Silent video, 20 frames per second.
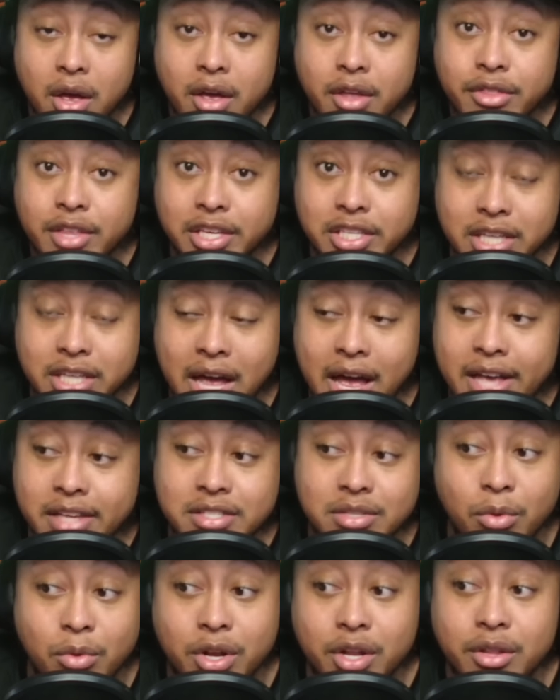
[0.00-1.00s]
The
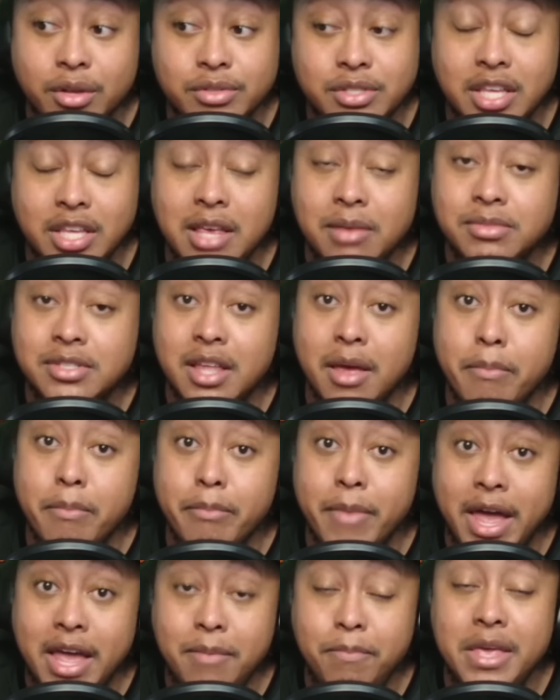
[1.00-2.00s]
Giants are one of those teams that
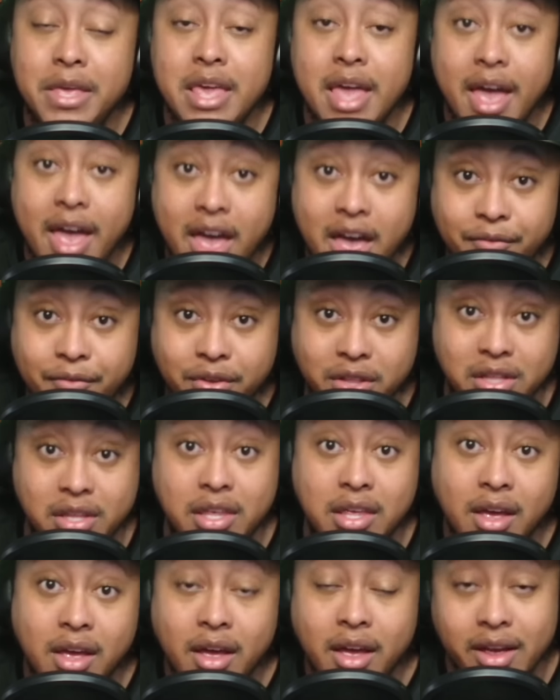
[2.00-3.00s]
may be
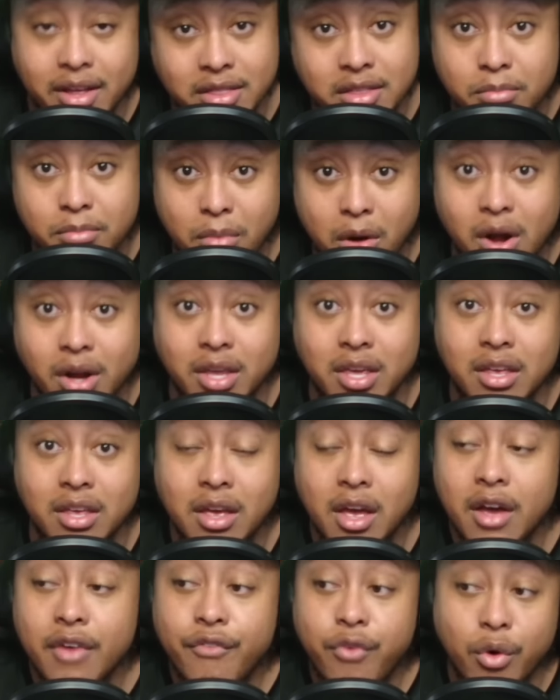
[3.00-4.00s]
heavily in the market
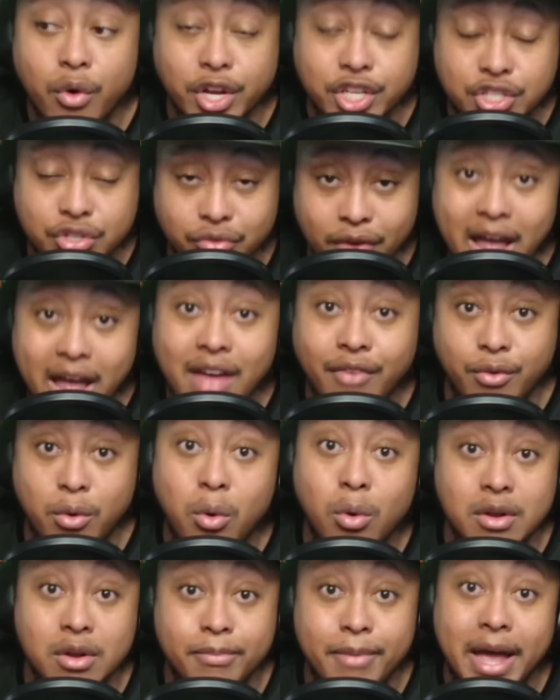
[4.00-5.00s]
for a draft
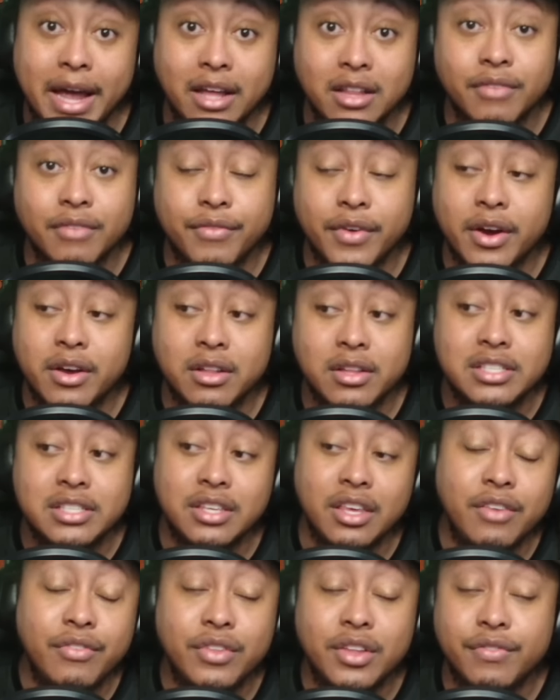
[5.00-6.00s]
quarterback at the very least,
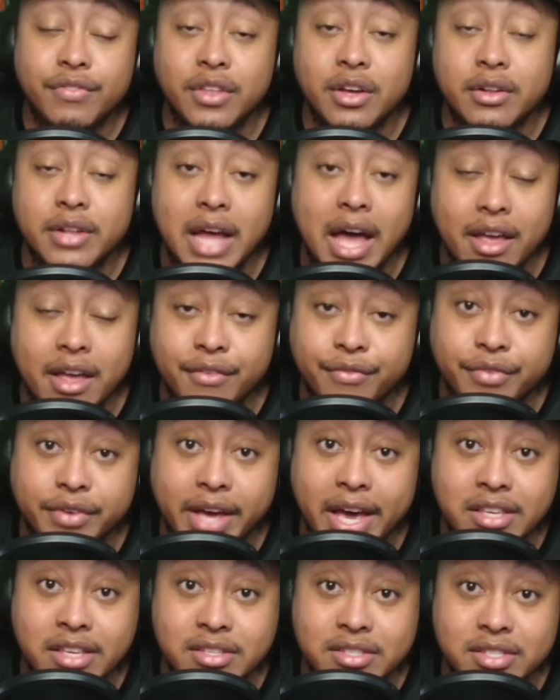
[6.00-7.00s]
even if they're not in free
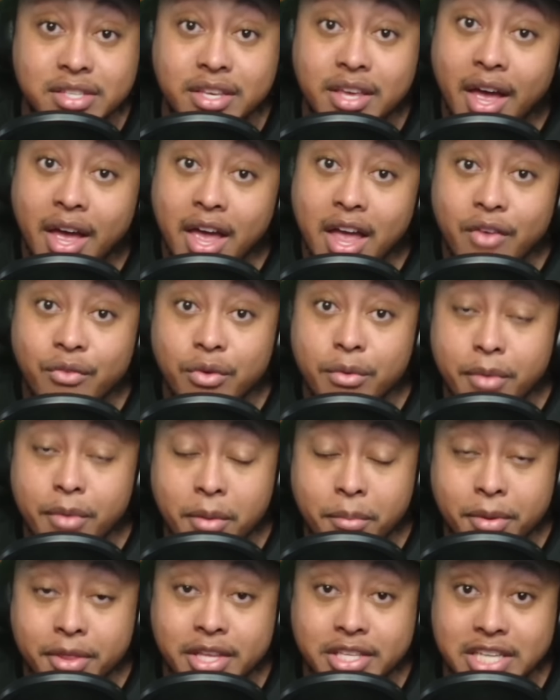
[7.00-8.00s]
agency. And
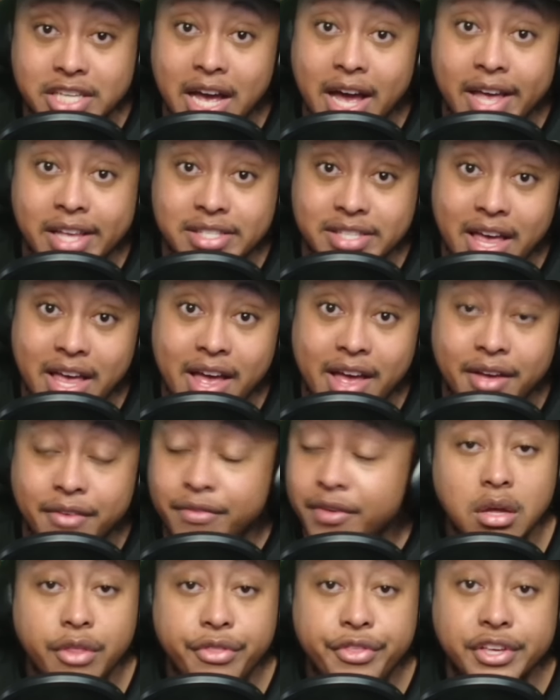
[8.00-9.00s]
remember, the Giants
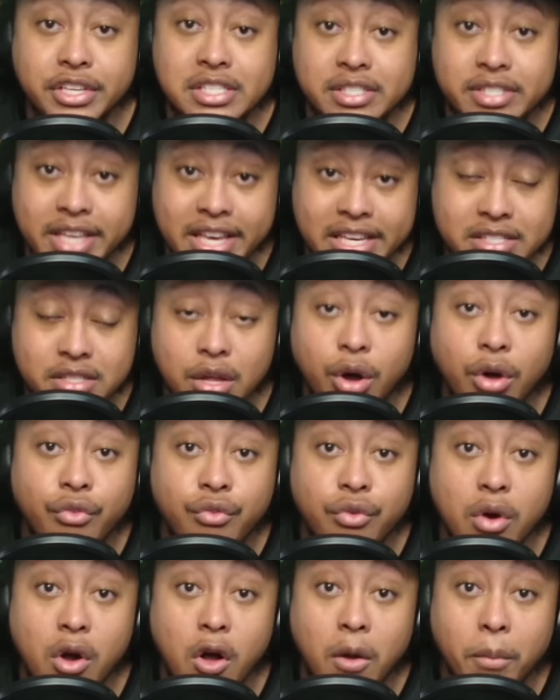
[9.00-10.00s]
have the sixth
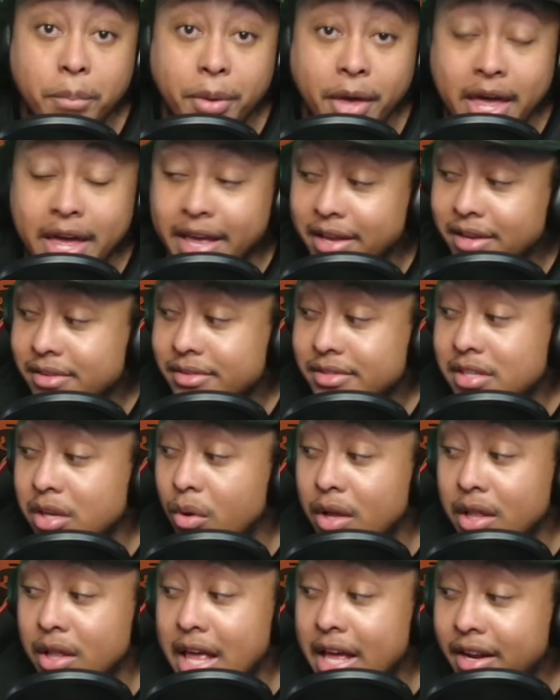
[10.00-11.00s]
overall pick.
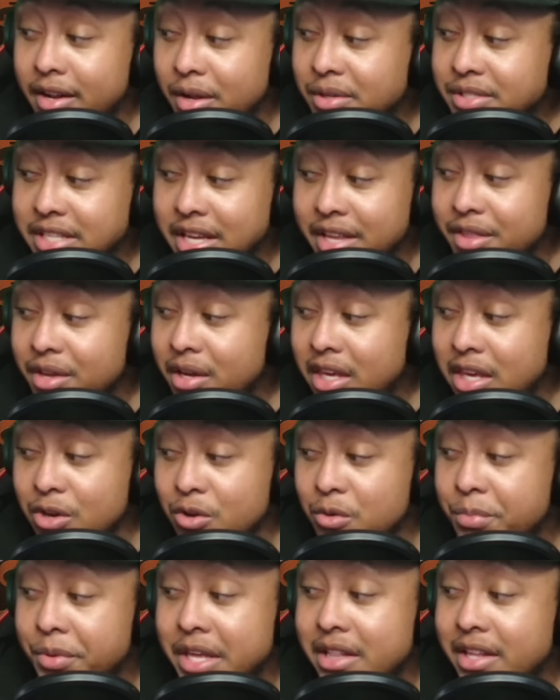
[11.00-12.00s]
So, a lot of those other
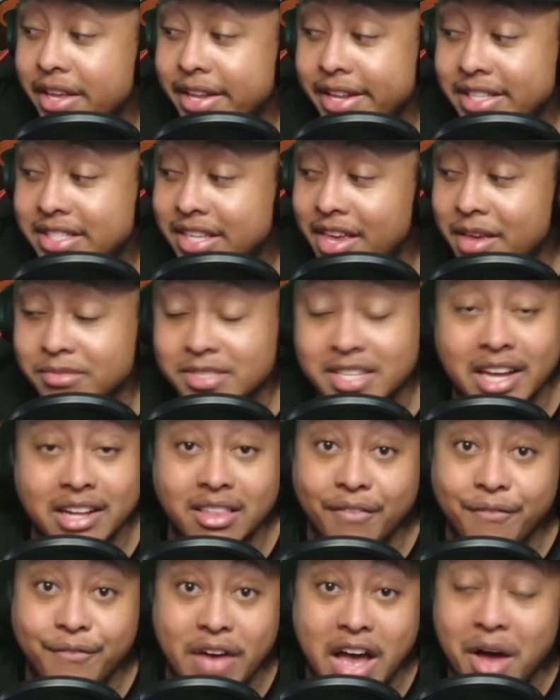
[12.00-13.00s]
QB needy teams, like
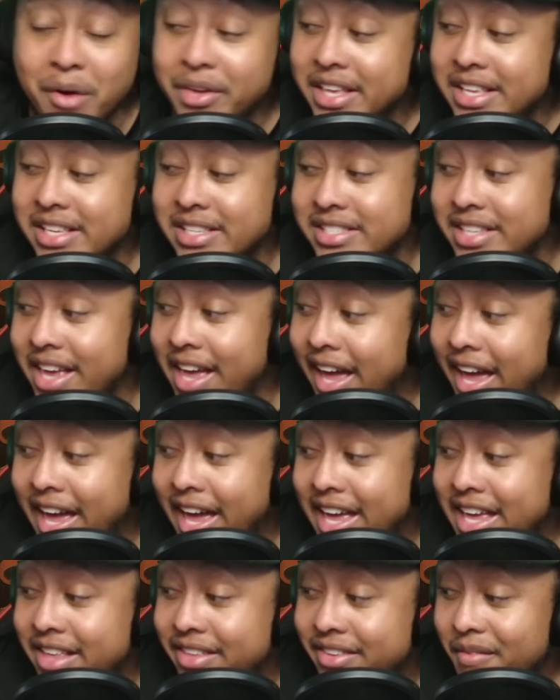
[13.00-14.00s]
the Falcons at
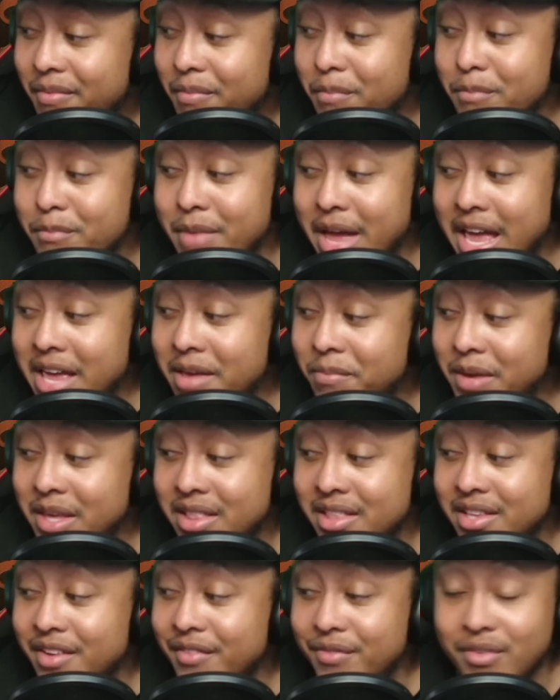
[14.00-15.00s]
eight, Maybe
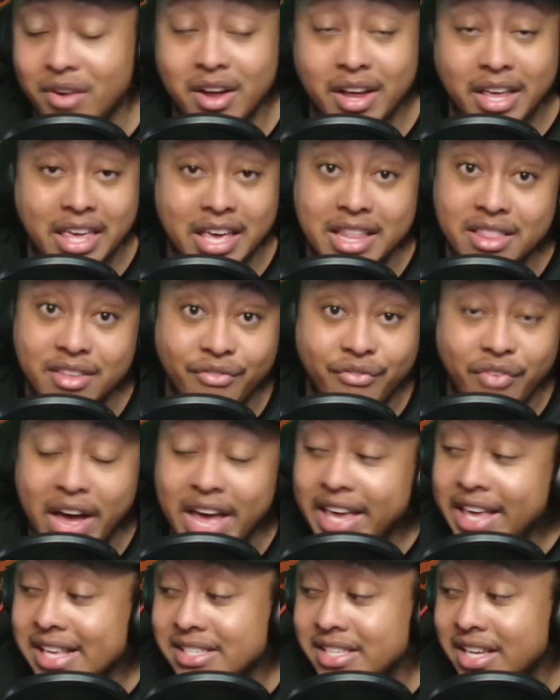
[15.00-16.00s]
the again the
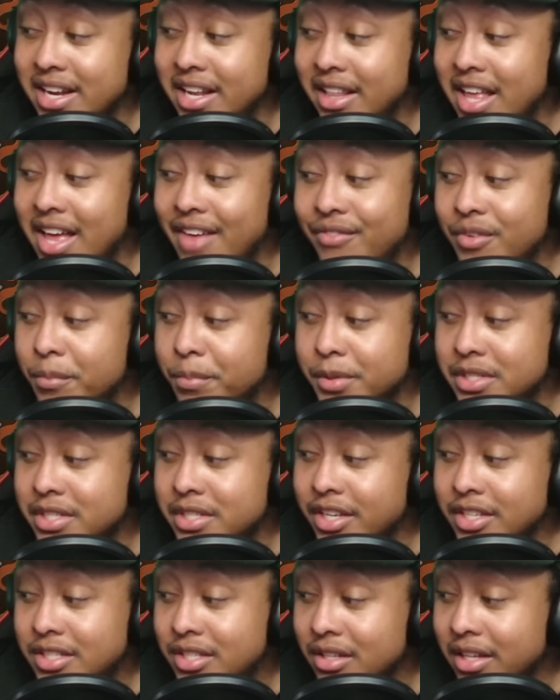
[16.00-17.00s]
Vikings at eleven
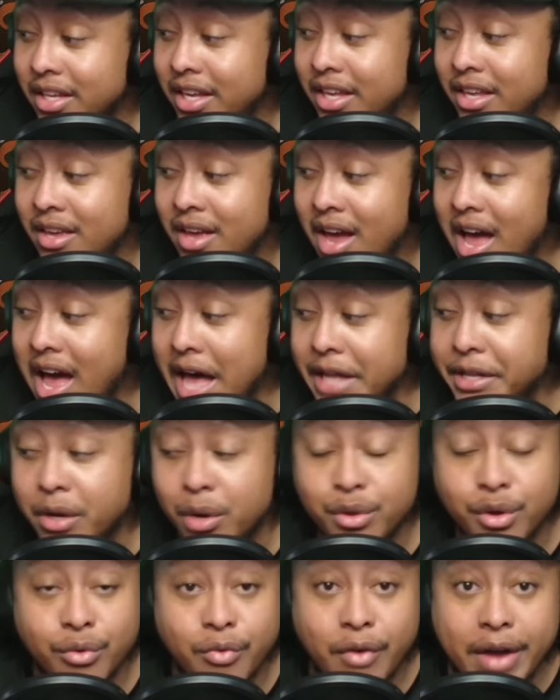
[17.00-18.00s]
potentially. I know
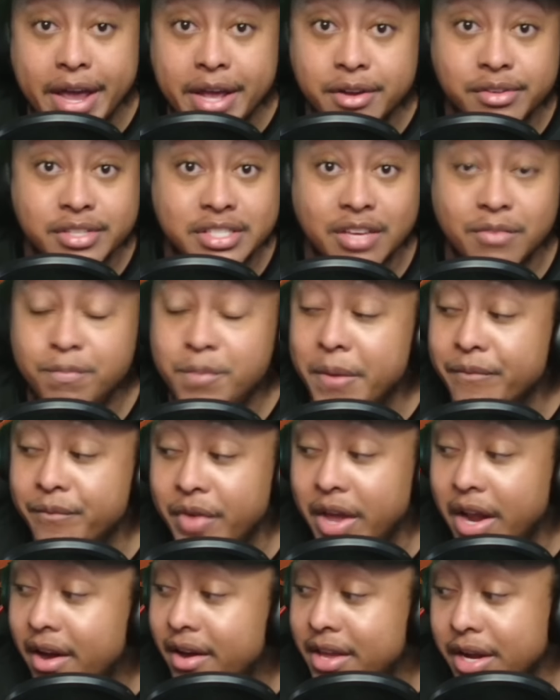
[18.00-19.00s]
the Raiders have been
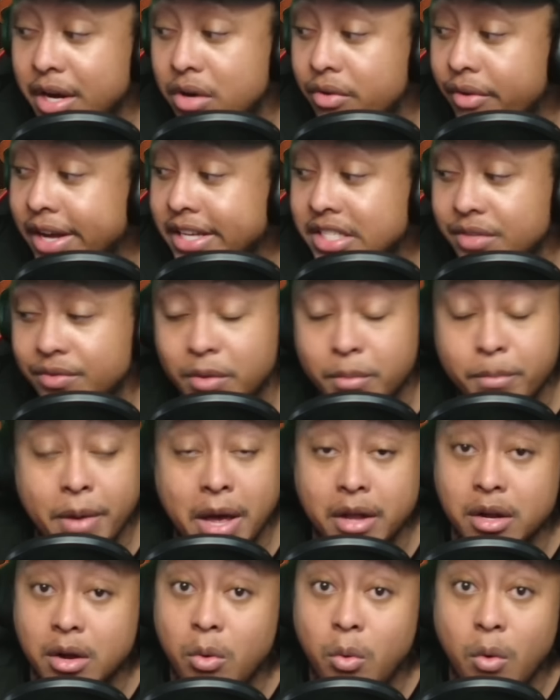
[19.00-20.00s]
very aggressive
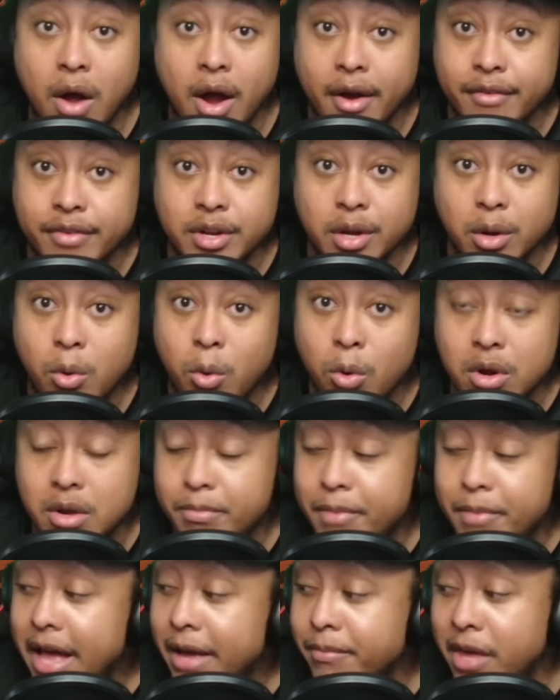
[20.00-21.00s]
about acquiring a
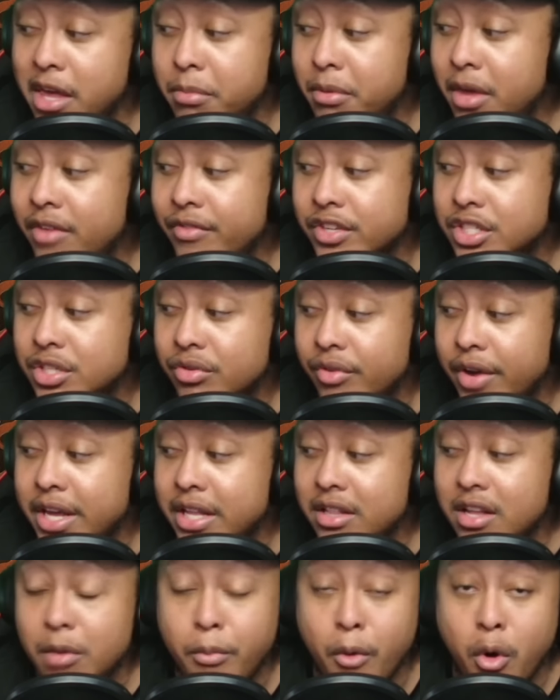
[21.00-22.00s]
quarterback. Maybe even
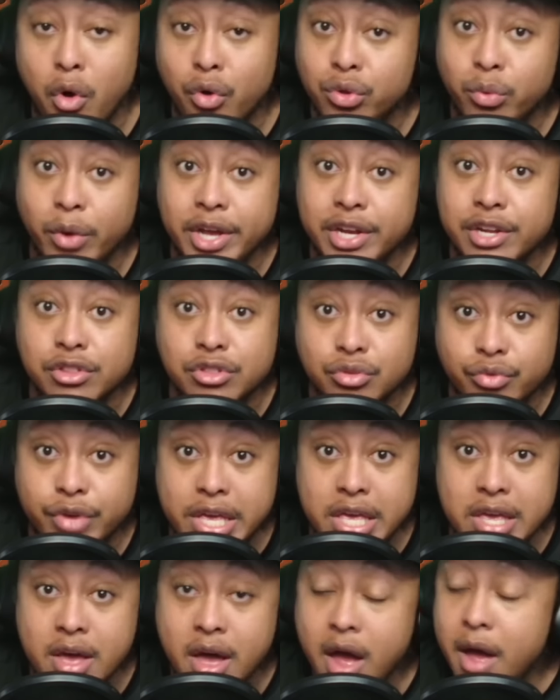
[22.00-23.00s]
trading up all the way to
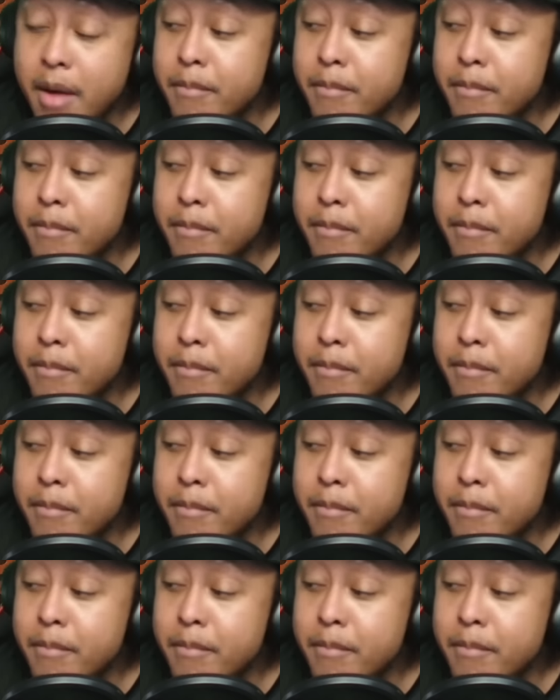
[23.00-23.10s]
three.